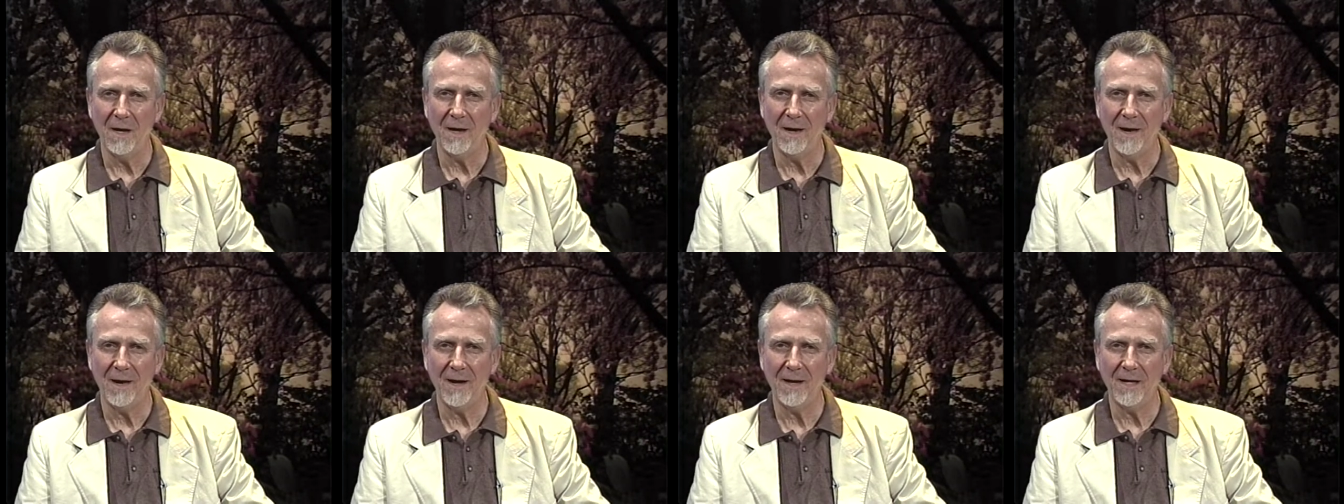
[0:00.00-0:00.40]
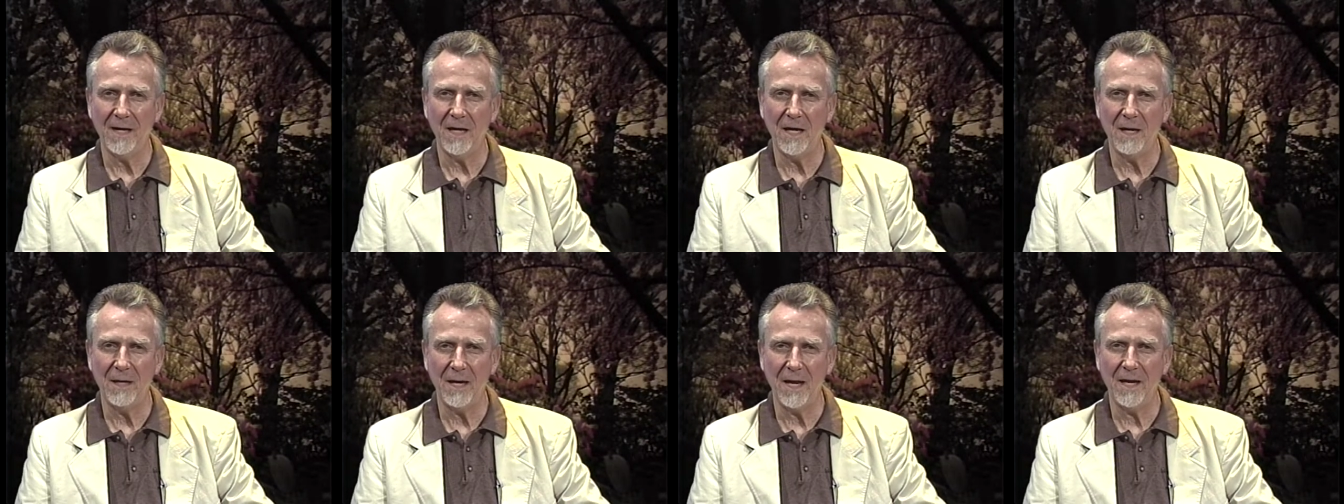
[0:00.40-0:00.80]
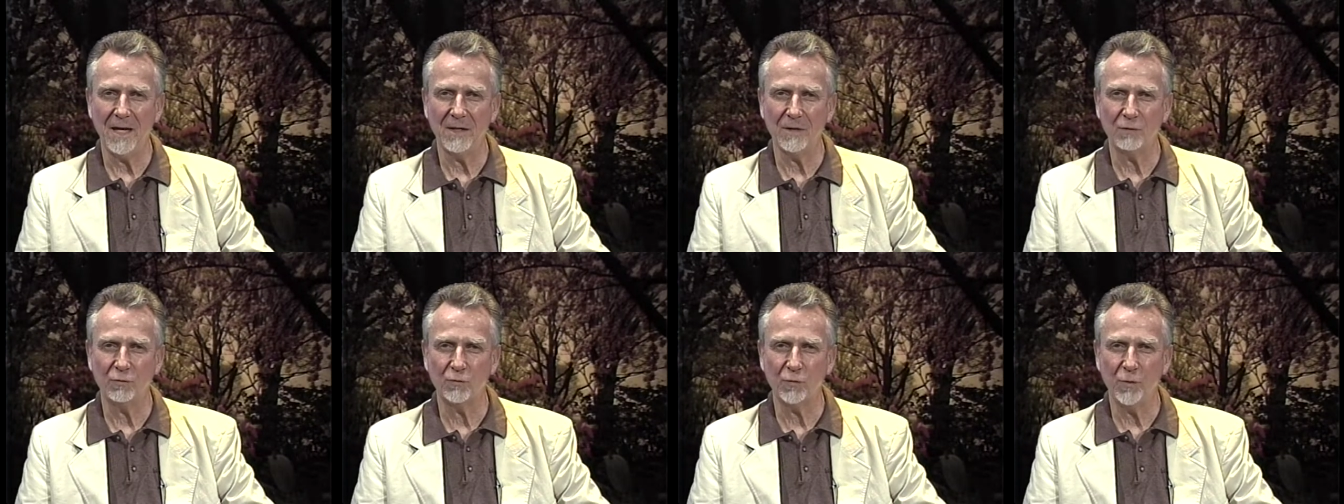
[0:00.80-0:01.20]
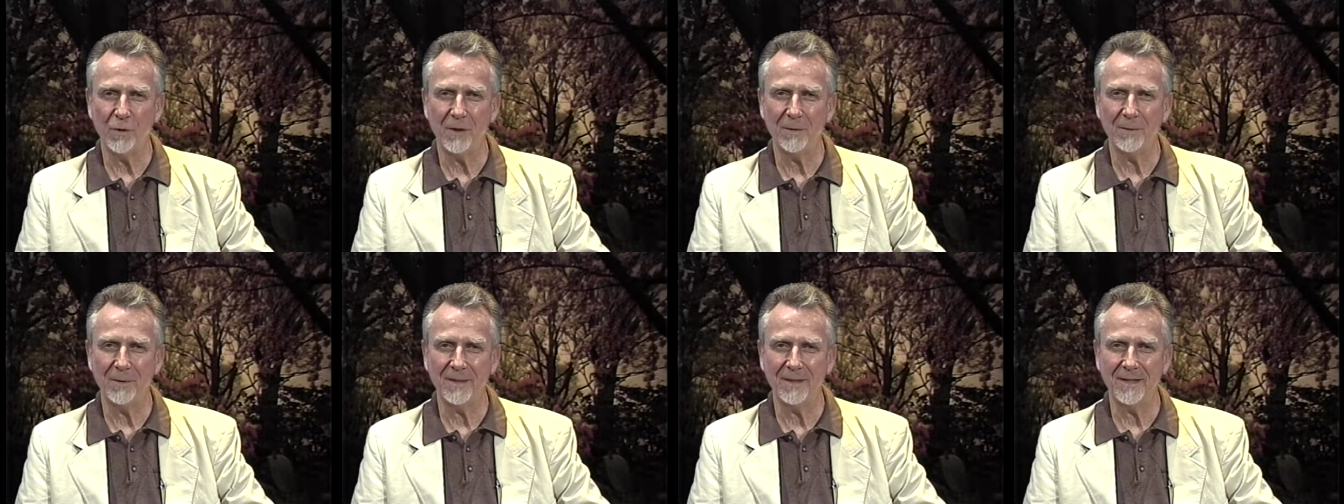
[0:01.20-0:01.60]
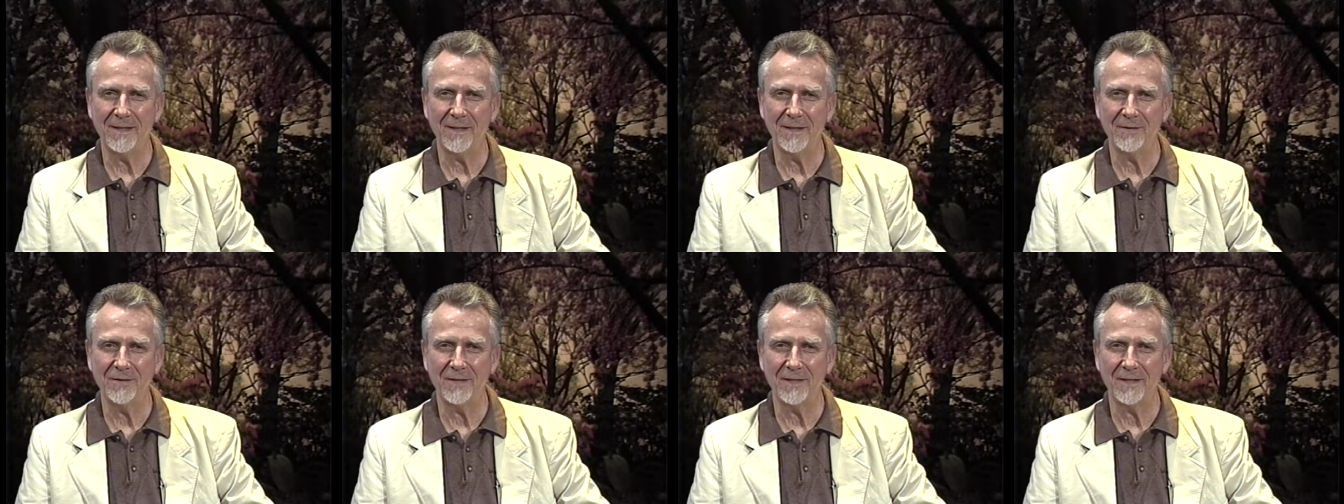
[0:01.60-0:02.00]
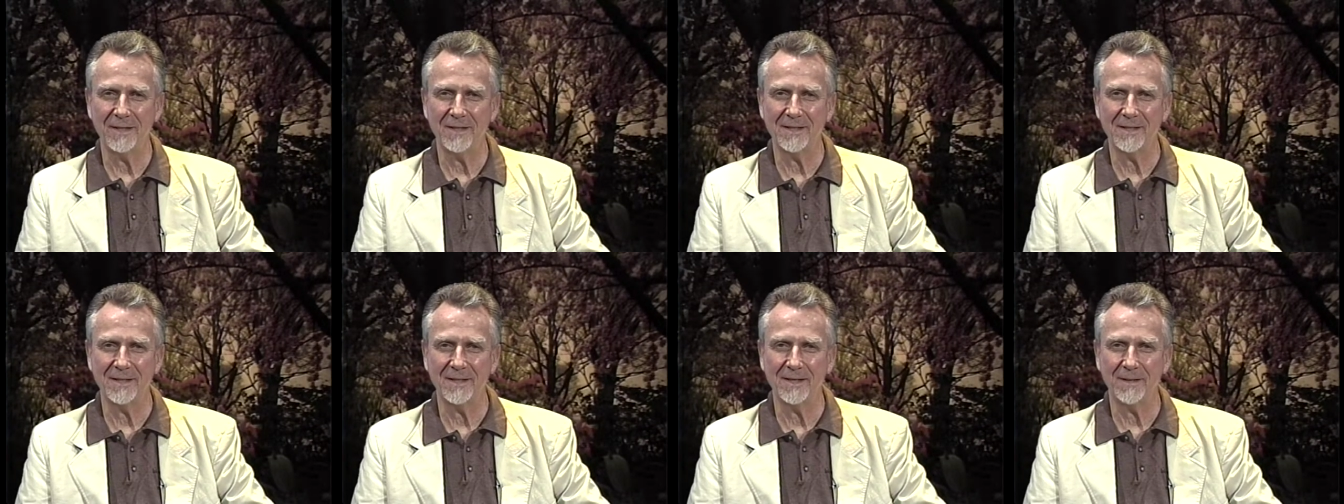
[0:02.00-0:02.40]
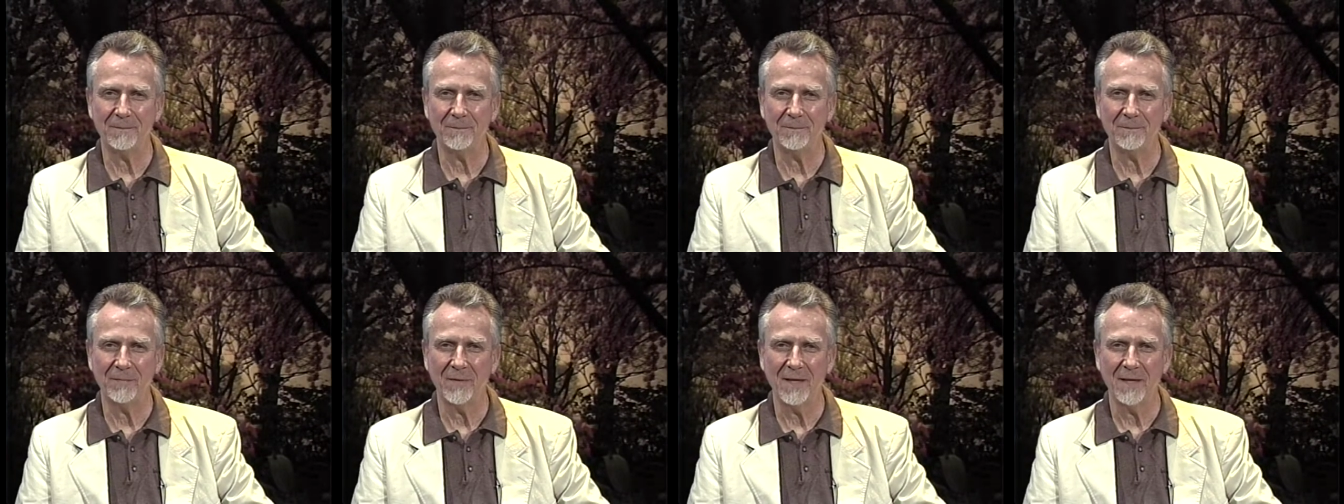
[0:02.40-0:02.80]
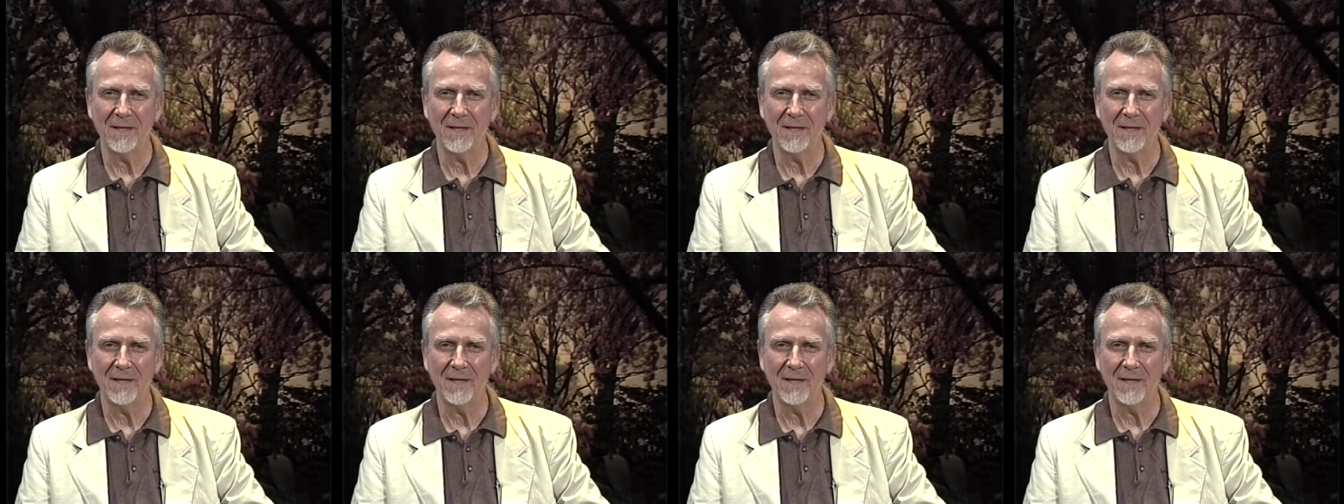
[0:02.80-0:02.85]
He truly believes that